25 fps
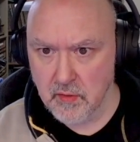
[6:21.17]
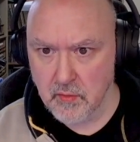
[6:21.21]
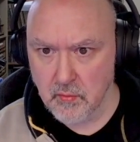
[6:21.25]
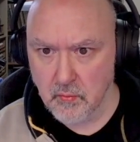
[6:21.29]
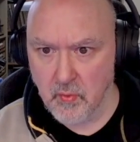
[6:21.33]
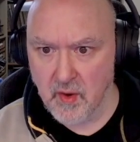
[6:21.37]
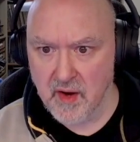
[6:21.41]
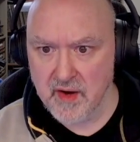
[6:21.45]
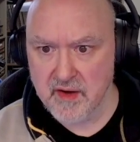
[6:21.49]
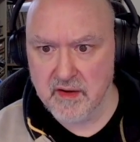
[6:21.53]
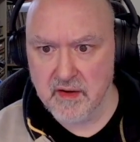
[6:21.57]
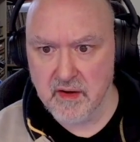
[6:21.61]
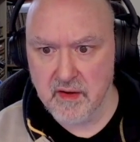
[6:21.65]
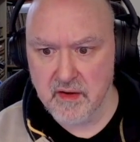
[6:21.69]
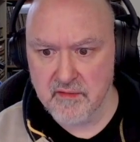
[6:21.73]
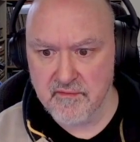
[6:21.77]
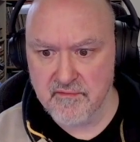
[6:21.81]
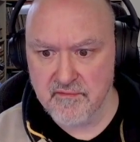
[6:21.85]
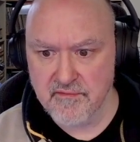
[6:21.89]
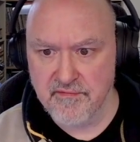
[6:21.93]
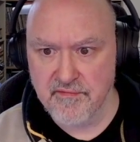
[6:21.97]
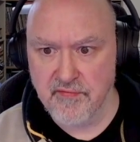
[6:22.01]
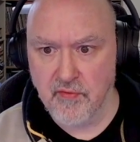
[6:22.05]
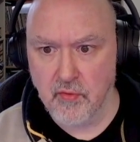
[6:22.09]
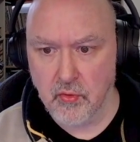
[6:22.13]
1
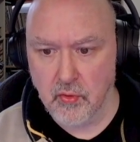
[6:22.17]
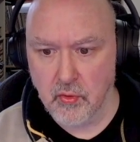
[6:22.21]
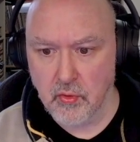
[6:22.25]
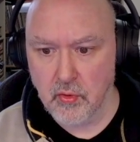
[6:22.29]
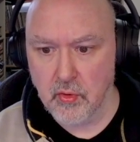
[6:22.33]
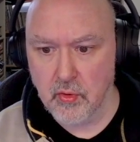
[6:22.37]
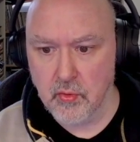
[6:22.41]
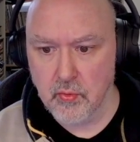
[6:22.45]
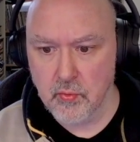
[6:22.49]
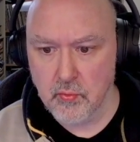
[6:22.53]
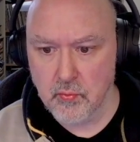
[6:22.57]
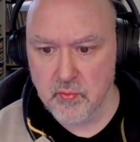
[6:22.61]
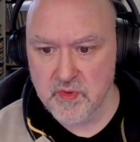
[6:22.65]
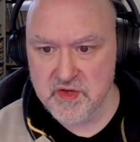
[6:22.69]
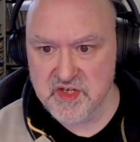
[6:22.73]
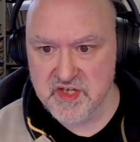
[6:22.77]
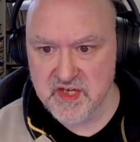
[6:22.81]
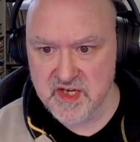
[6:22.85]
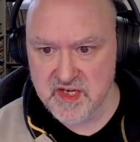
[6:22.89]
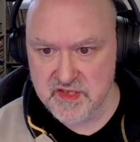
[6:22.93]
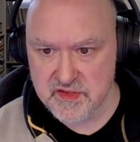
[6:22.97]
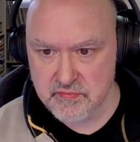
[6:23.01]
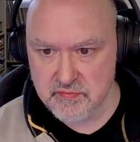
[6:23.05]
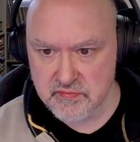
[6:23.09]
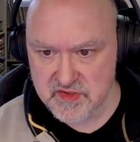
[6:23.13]
and 4, which
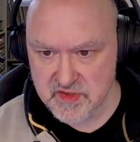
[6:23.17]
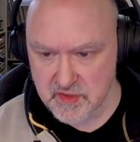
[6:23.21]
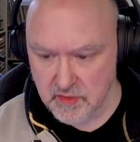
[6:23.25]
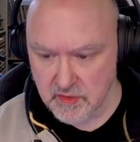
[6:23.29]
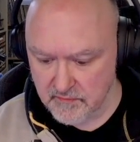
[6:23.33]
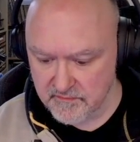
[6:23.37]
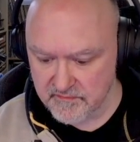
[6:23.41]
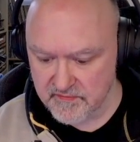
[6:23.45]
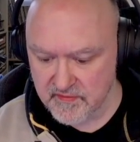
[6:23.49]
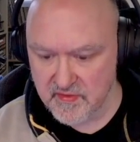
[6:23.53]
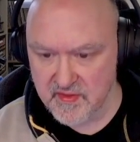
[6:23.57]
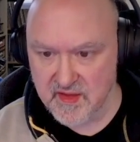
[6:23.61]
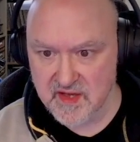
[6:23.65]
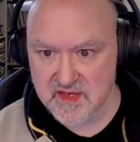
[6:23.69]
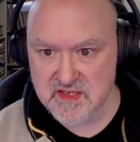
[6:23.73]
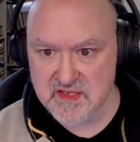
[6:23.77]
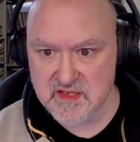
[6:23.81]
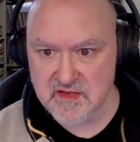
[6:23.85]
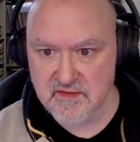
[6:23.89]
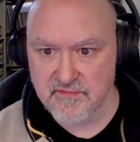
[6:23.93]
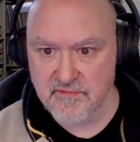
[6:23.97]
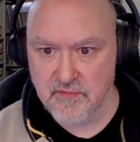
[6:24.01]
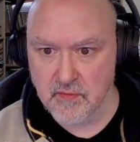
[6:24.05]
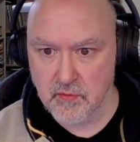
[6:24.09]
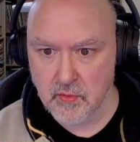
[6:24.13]
is resolved. That's
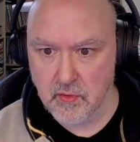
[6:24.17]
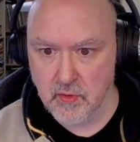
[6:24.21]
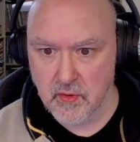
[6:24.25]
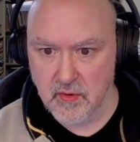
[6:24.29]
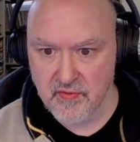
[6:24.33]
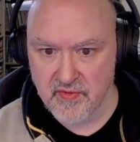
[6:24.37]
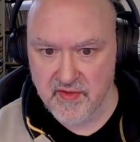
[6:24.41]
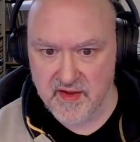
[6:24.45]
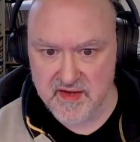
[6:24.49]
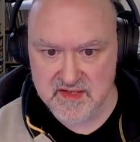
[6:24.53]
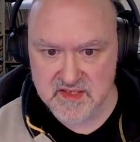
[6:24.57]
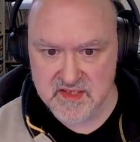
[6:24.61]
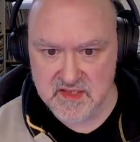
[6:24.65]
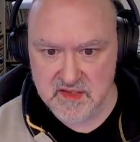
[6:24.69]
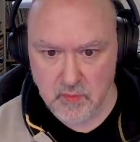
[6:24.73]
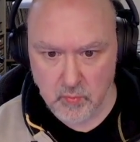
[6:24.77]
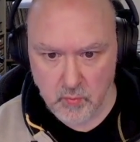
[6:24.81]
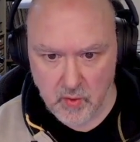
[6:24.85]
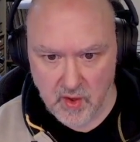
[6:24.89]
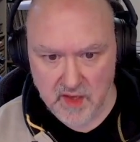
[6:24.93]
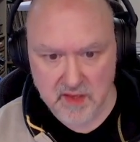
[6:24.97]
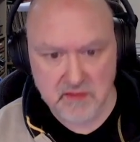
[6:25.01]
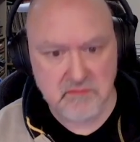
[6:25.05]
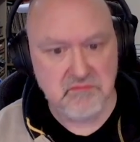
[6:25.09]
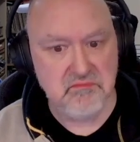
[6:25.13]
the 4, that's the
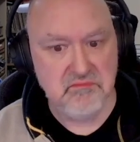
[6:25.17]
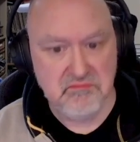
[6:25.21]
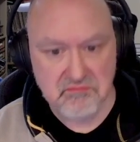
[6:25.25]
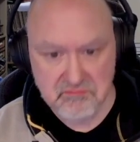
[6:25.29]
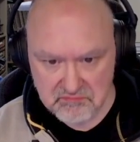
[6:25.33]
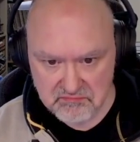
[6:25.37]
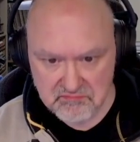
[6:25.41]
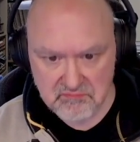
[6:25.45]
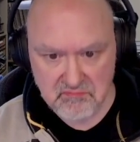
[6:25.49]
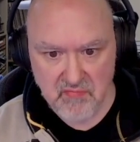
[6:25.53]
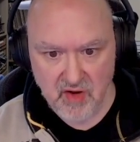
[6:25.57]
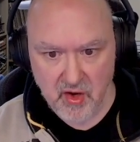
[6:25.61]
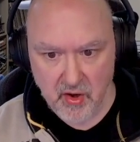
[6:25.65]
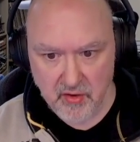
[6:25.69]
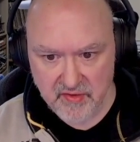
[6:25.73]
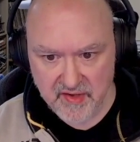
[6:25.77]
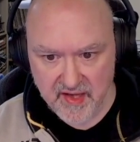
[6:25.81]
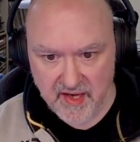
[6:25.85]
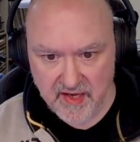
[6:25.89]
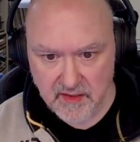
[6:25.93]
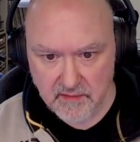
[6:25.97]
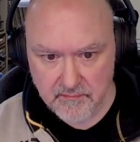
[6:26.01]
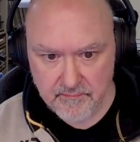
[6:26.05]
1. Okay?